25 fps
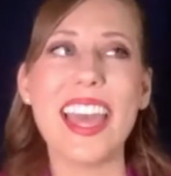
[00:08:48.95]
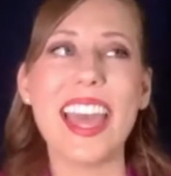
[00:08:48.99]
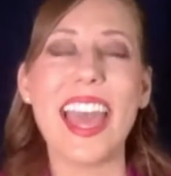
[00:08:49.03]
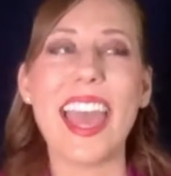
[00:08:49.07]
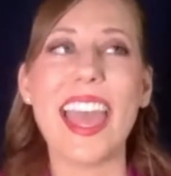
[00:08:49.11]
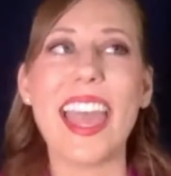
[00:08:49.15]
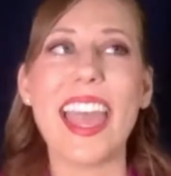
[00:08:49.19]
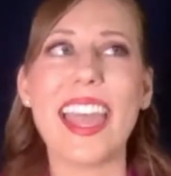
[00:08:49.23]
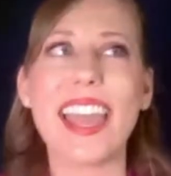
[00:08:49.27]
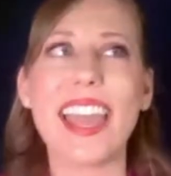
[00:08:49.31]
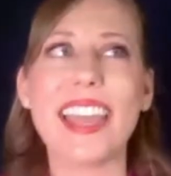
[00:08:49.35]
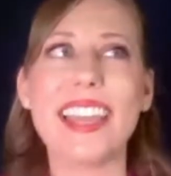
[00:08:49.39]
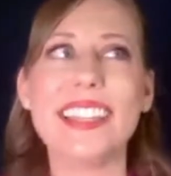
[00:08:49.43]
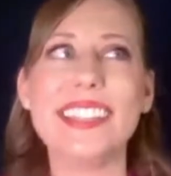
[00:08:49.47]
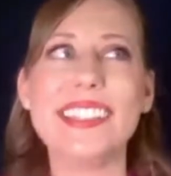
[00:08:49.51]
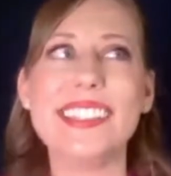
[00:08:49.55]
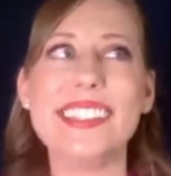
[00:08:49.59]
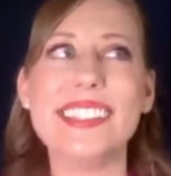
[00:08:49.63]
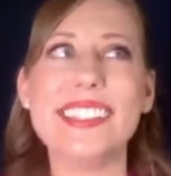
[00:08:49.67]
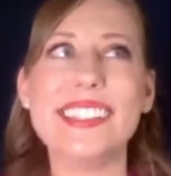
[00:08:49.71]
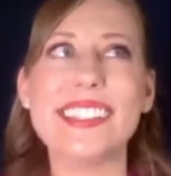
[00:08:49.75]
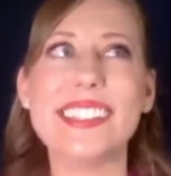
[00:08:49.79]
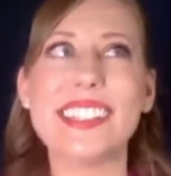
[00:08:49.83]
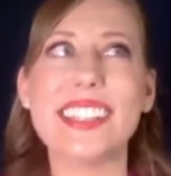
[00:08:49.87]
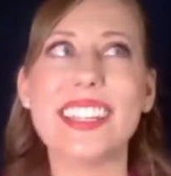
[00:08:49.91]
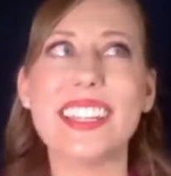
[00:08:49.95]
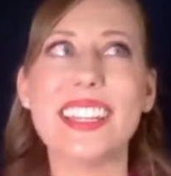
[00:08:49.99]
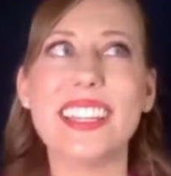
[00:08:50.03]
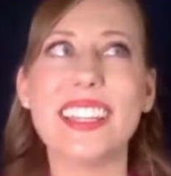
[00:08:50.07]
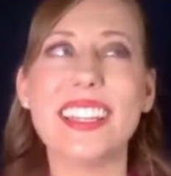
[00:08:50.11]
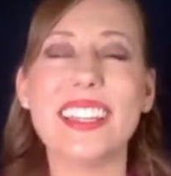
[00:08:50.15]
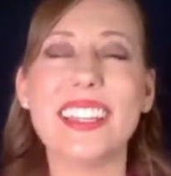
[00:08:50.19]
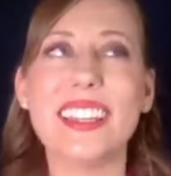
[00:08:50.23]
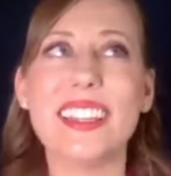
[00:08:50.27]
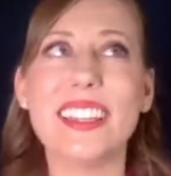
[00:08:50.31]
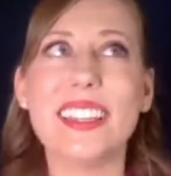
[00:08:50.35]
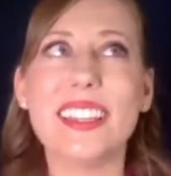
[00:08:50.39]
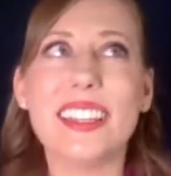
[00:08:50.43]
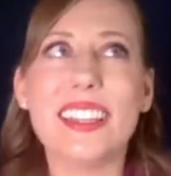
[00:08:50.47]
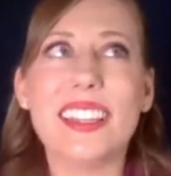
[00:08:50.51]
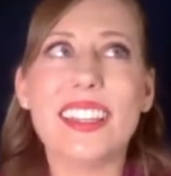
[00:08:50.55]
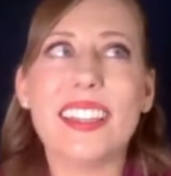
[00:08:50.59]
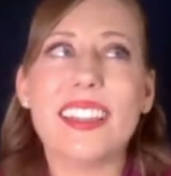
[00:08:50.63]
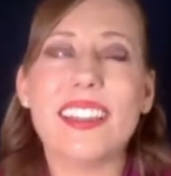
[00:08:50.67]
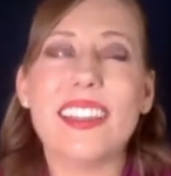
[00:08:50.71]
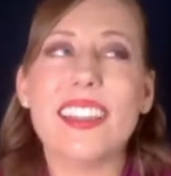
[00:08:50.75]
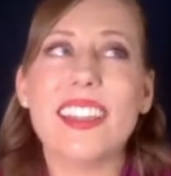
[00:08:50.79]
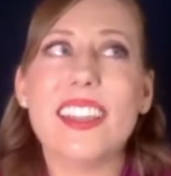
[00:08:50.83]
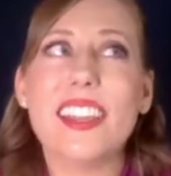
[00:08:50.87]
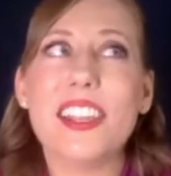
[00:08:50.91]
And
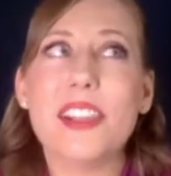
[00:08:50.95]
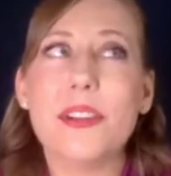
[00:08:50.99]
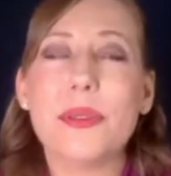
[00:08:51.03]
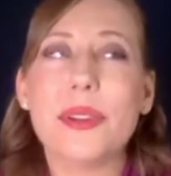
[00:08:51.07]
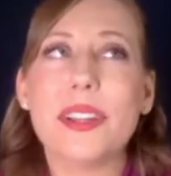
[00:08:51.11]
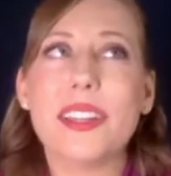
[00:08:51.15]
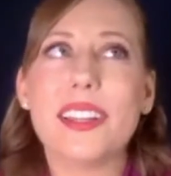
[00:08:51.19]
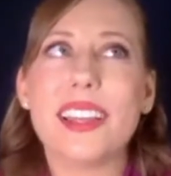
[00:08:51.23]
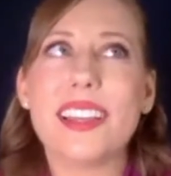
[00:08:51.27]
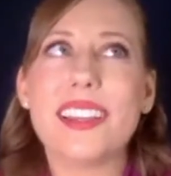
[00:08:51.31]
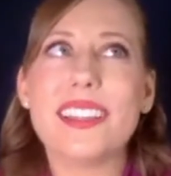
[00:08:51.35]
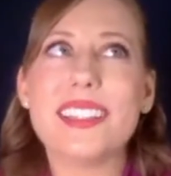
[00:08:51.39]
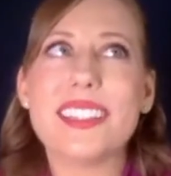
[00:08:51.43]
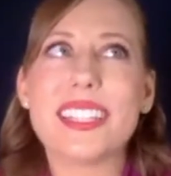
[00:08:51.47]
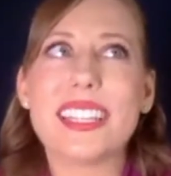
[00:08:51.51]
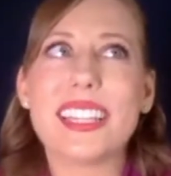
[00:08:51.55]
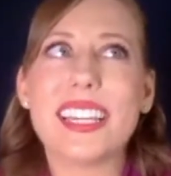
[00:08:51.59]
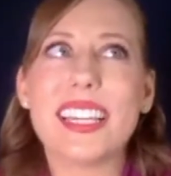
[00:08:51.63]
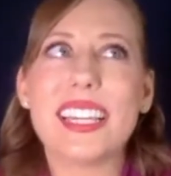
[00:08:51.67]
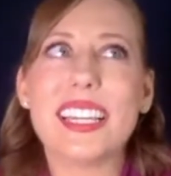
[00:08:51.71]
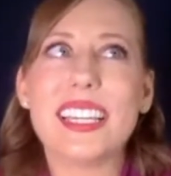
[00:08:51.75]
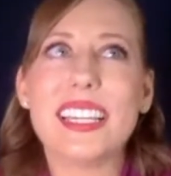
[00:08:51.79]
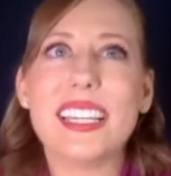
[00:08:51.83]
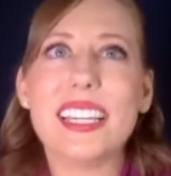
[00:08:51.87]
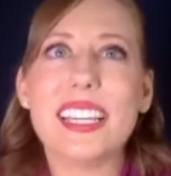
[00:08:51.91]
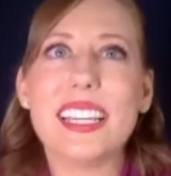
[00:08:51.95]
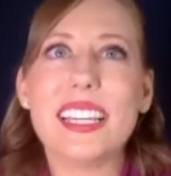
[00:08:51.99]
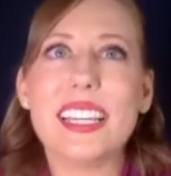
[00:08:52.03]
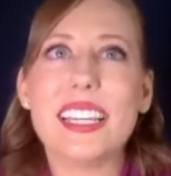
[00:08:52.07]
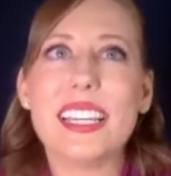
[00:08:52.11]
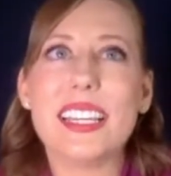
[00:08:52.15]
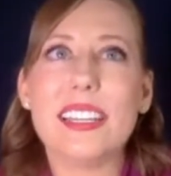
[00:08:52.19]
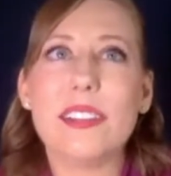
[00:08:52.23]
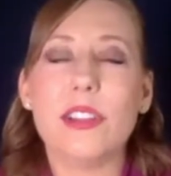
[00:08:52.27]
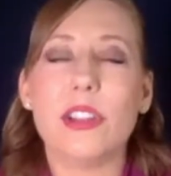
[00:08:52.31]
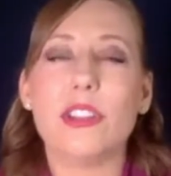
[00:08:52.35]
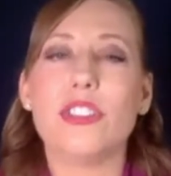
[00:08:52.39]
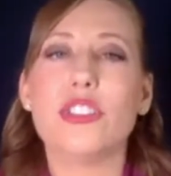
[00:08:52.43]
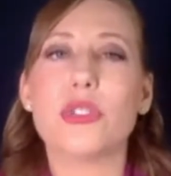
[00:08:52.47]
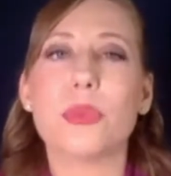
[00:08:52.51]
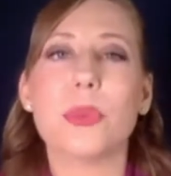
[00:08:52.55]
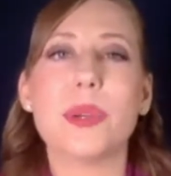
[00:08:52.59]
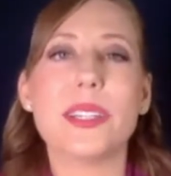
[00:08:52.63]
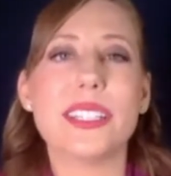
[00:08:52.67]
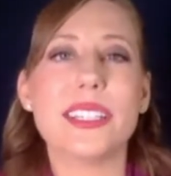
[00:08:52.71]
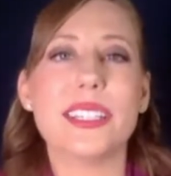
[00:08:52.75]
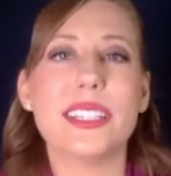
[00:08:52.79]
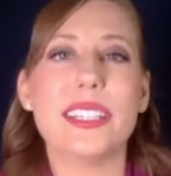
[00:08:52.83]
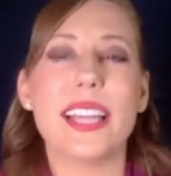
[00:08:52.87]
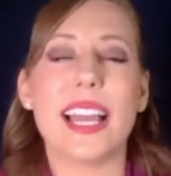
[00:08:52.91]
then he realized it just
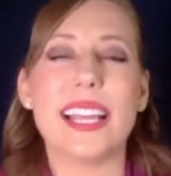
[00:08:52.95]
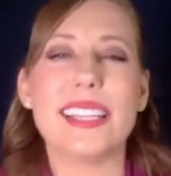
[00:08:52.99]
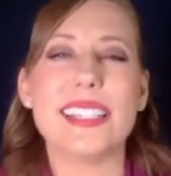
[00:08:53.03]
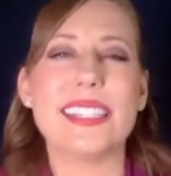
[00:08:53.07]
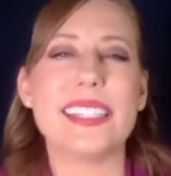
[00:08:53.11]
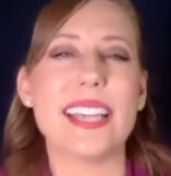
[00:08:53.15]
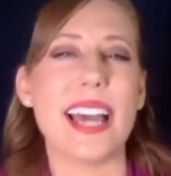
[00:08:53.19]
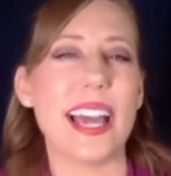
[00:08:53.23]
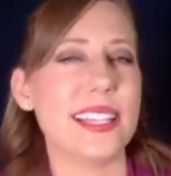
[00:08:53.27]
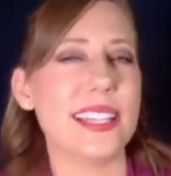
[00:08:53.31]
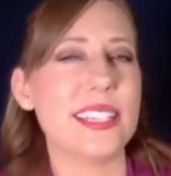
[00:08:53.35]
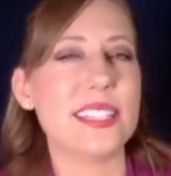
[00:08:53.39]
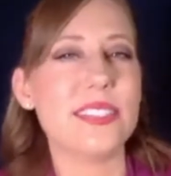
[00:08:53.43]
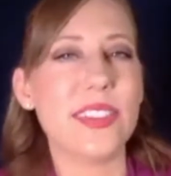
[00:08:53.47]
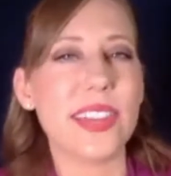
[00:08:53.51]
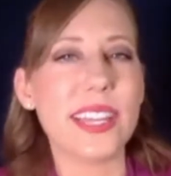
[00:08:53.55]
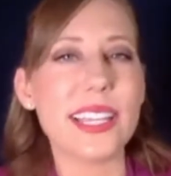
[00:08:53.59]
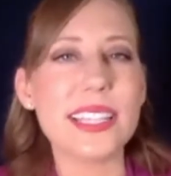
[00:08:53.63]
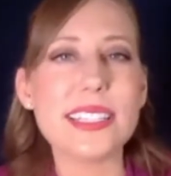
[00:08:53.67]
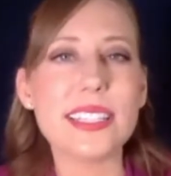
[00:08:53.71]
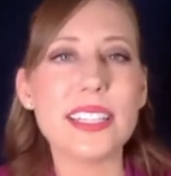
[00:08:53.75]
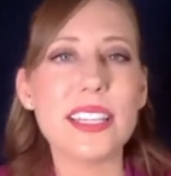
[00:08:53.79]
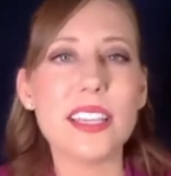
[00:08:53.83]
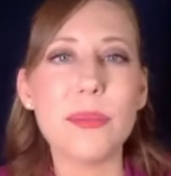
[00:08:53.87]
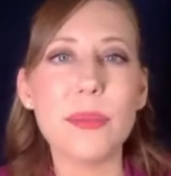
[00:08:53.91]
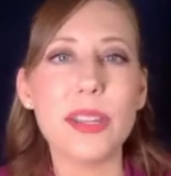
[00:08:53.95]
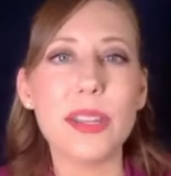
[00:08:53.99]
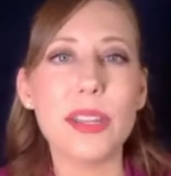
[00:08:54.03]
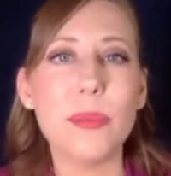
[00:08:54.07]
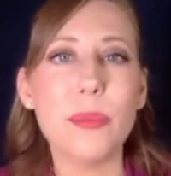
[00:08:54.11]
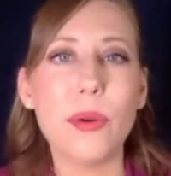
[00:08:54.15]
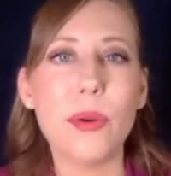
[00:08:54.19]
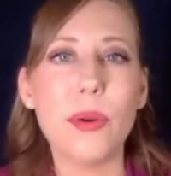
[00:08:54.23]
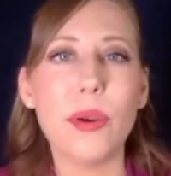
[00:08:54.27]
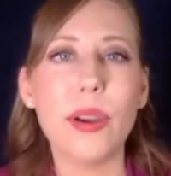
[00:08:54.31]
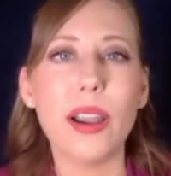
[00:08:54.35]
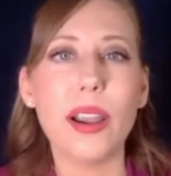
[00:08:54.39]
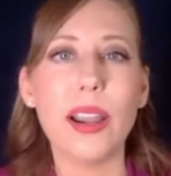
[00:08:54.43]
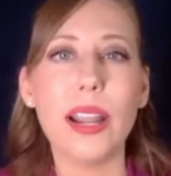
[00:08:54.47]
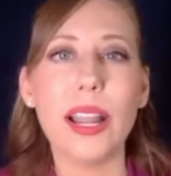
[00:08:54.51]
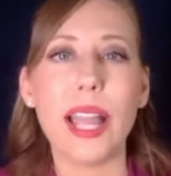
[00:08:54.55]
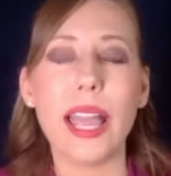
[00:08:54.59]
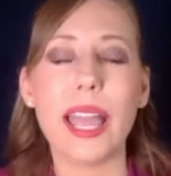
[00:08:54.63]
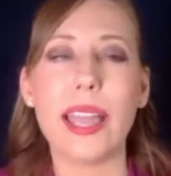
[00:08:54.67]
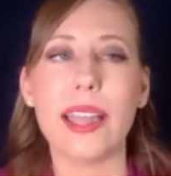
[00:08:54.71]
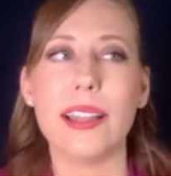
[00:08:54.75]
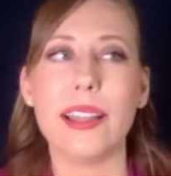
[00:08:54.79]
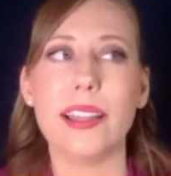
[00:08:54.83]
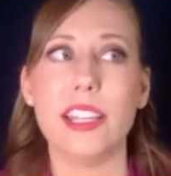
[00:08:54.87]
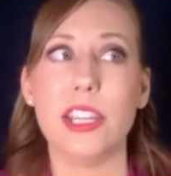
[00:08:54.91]
wasn't as satisfying to him anymore.
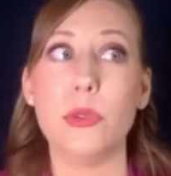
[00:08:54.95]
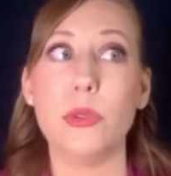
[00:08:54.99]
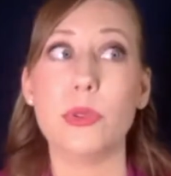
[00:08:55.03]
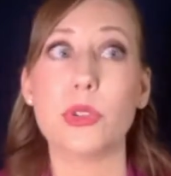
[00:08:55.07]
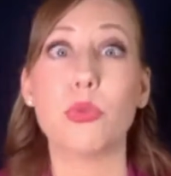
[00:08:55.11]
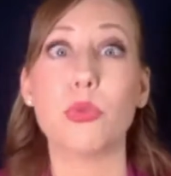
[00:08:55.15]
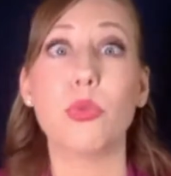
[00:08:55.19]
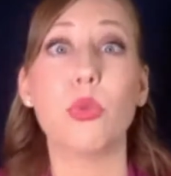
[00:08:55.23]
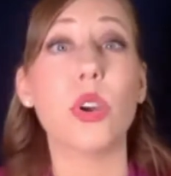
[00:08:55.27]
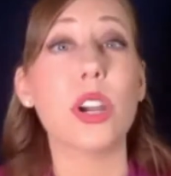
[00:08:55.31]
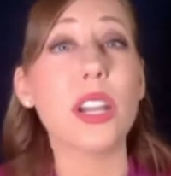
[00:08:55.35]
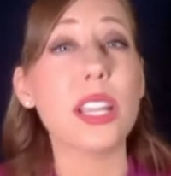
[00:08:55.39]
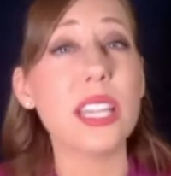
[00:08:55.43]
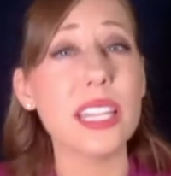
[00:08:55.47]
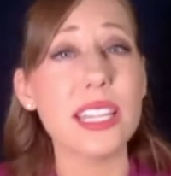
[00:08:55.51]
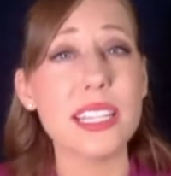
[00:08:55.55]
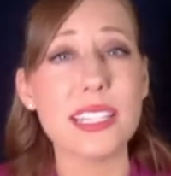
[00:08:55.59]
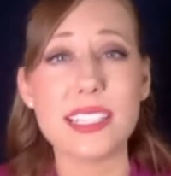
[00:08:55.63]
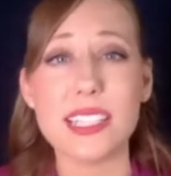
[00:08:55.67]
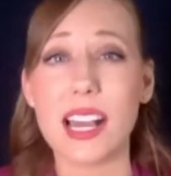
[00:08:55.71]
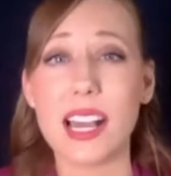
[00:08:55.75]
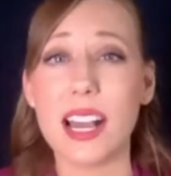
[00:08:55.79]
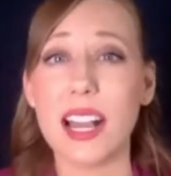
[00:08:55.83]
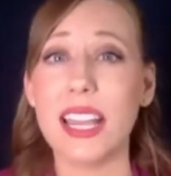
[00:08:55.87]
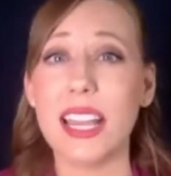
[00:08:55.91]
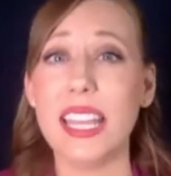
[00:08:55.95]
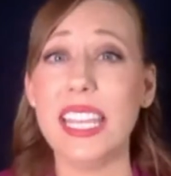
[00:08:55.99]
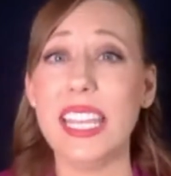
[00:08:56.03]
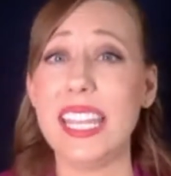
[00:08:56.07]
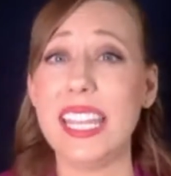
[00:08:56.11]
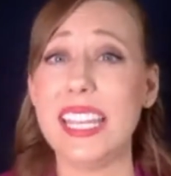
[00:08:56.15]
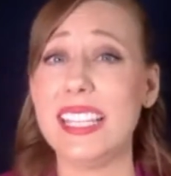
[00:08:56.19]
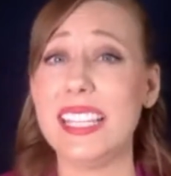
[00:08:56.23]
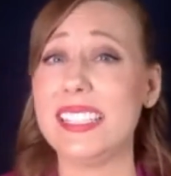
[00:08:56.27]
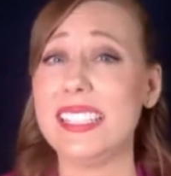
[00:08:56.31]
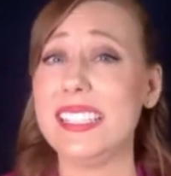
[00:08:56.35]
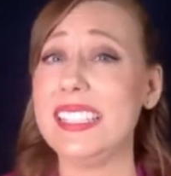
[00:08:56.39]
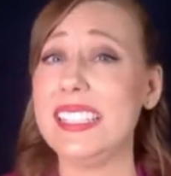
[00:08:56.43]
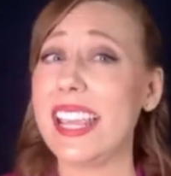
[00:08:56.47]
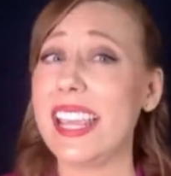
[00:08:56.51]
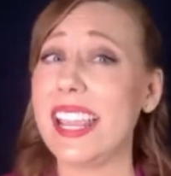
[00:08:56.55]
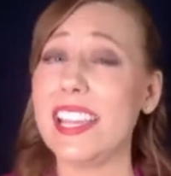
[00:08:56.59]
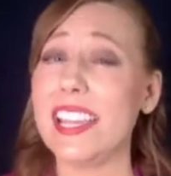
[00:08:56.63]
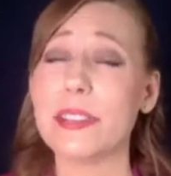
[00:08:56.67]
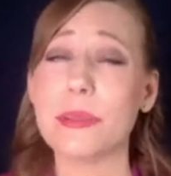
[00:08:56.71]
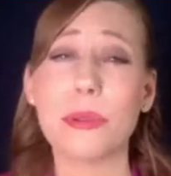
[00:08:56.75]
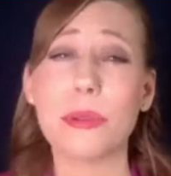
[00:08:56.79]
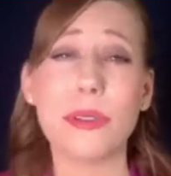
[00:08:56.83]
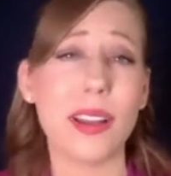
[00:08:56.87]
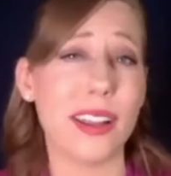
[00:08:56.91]
And he was working a ton and his
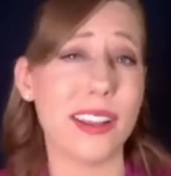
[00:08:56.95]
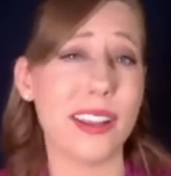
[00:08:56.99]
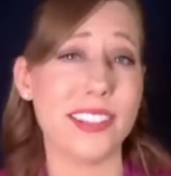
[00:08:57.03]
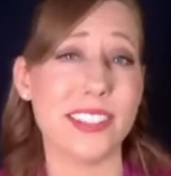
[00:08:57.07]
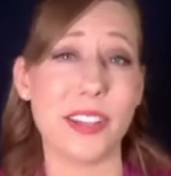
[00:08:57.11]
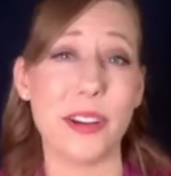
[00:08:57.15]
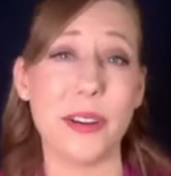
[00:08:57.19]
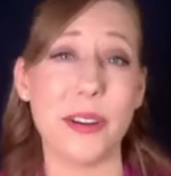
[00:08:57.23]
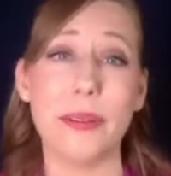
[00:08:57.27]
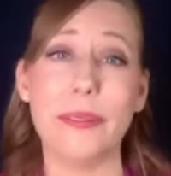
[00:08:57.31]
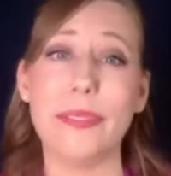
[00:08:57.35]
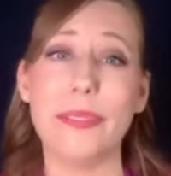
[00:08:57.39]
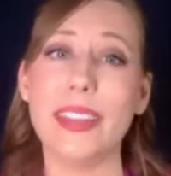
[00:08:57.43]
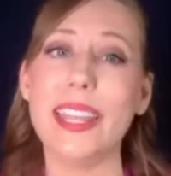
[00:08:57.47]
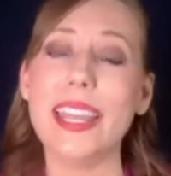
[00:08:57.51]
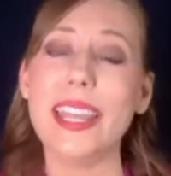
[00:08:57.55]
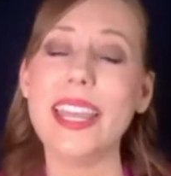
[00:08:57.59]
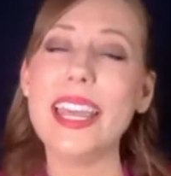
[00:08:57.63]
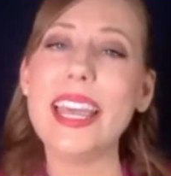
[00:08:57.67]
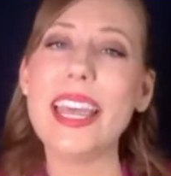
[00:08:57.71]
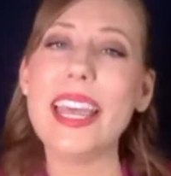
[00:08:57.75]
days were not his own.